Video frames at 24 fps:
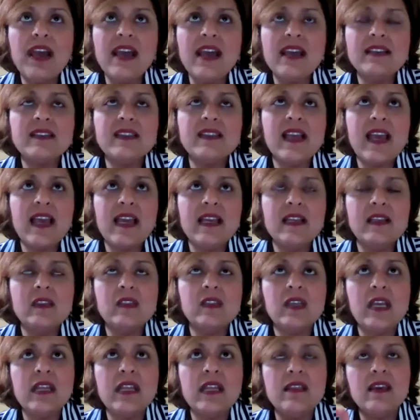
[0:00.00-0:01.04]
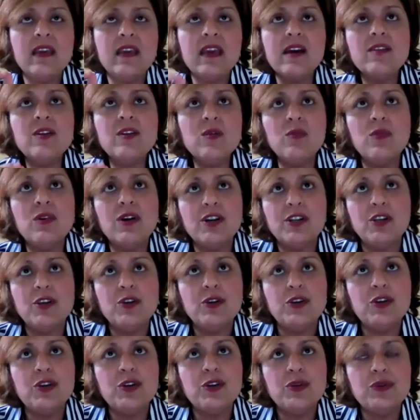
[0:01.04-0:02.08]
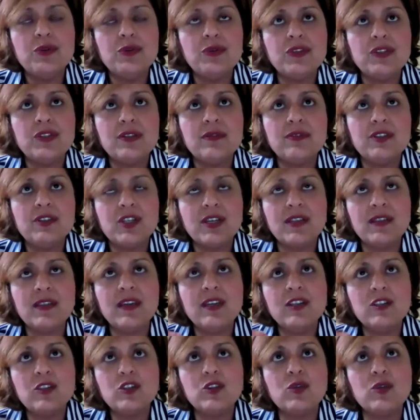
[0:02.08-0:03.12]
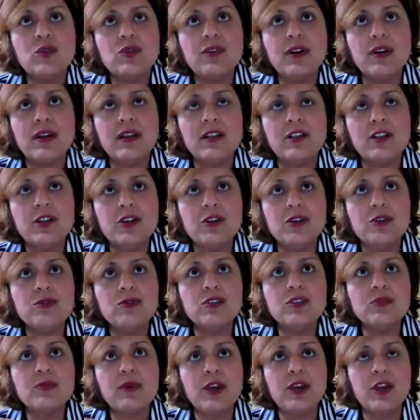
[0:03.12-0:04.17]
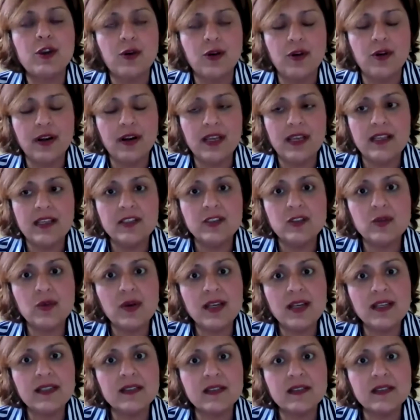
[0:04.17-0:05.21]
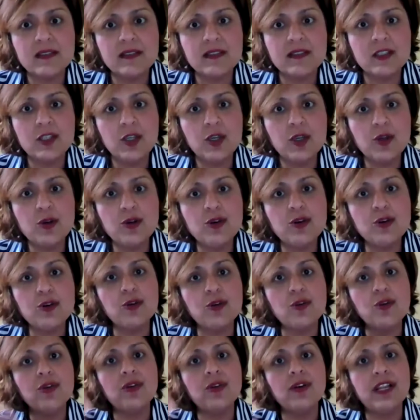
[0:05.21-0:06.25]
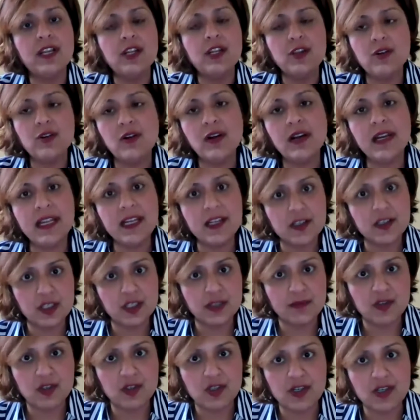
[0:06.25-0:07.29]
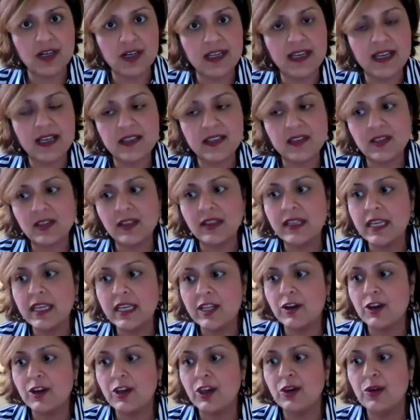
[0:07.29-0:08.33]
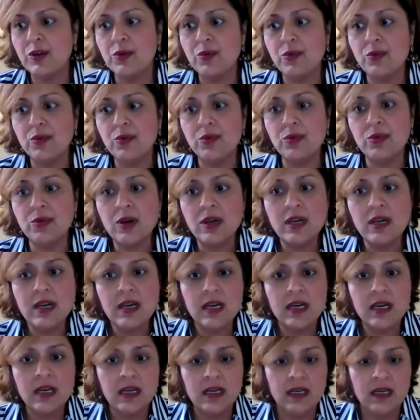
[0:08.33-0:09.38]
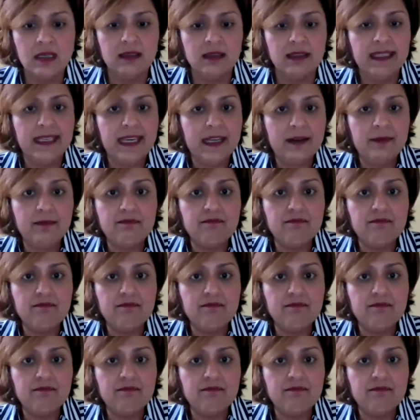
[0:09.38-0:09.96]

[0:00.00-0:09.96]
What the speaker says: and the other word you used, which I think is so critical, you use priorities. So as you grow in your leadership journey, as a leader, you get